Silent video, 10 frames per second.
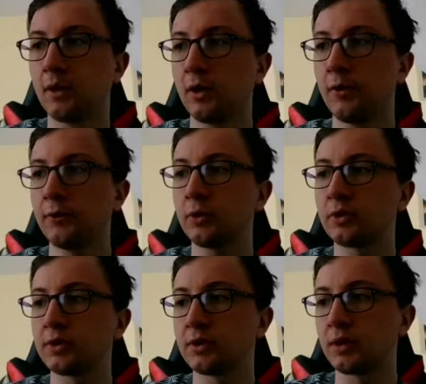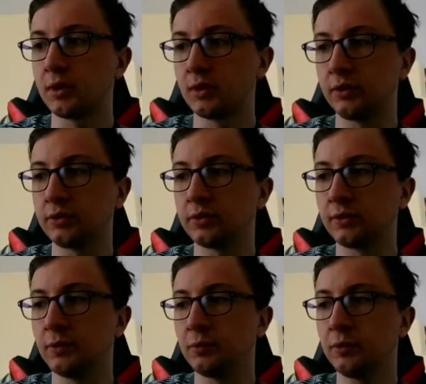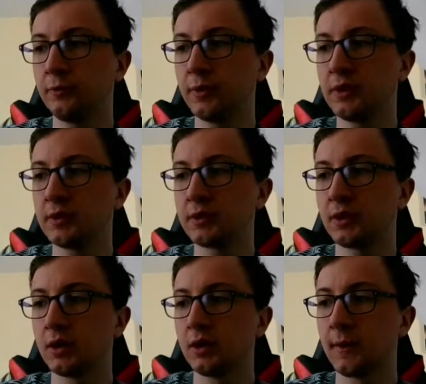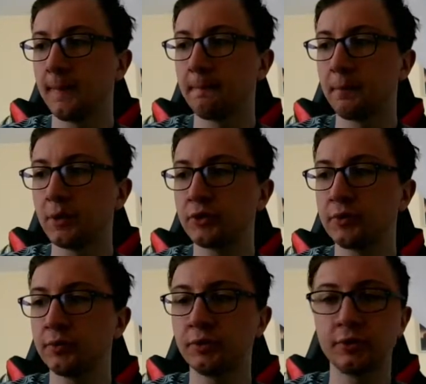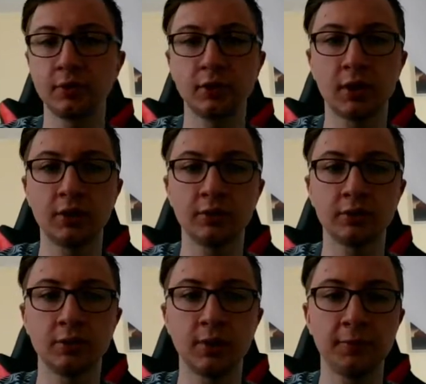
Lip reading: Of course, there are lots of improvements possible along the way.